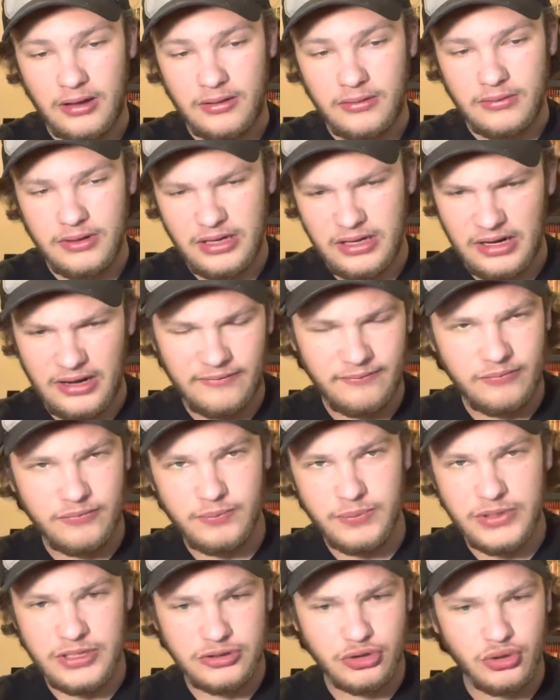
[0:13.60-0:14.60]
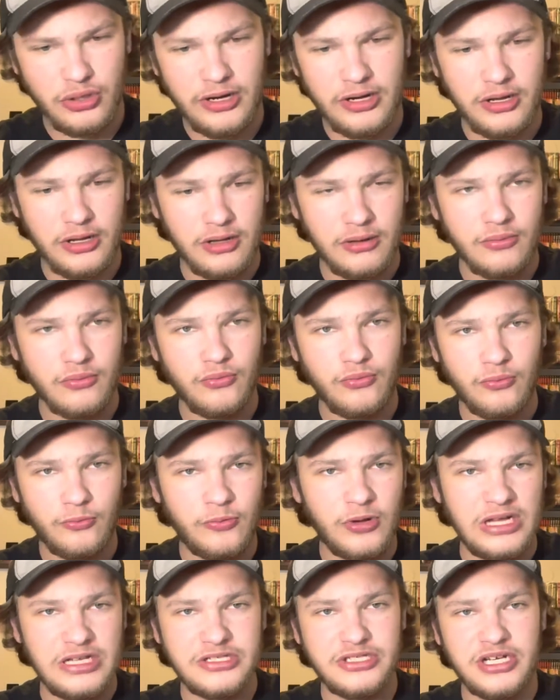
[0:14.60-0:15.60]
and I've been trying to
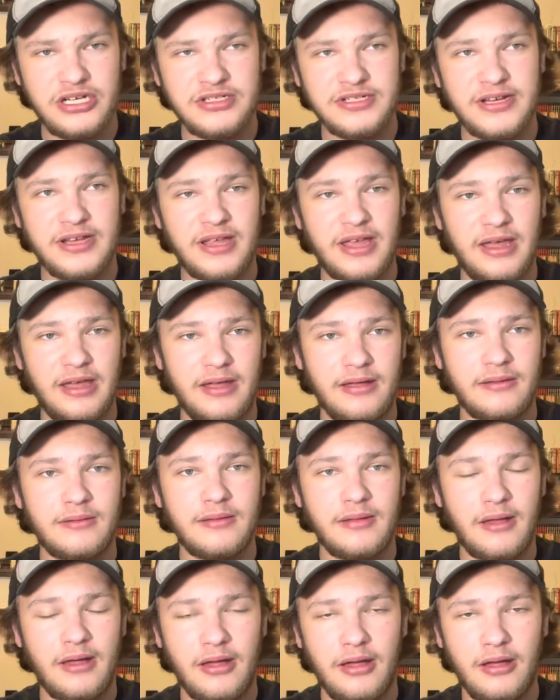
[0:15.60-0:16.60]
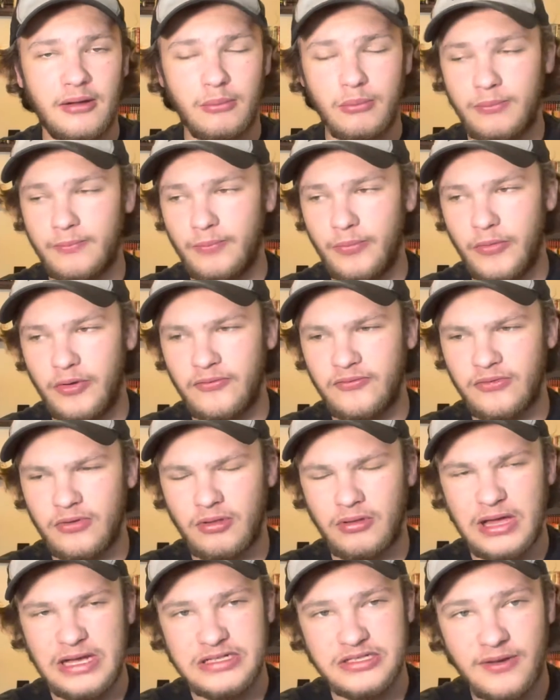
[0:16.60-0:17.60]
read JJK over the
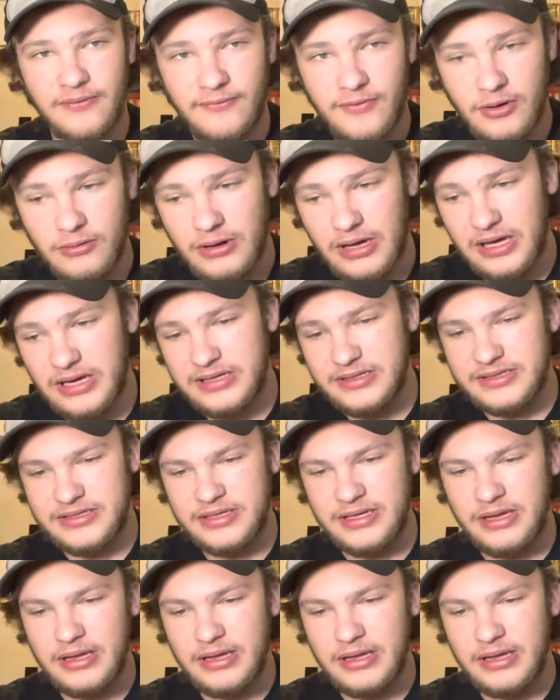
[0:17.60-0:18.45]
last few days.